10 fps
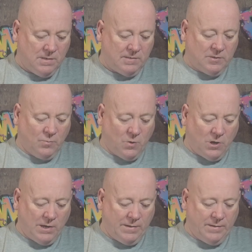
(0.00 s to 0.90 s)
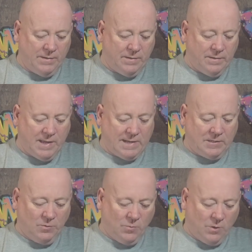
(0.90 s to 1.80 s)
It's a one.
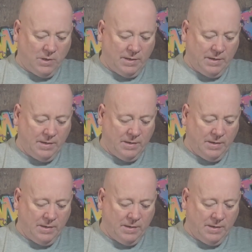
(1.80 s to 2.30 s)
That's a one.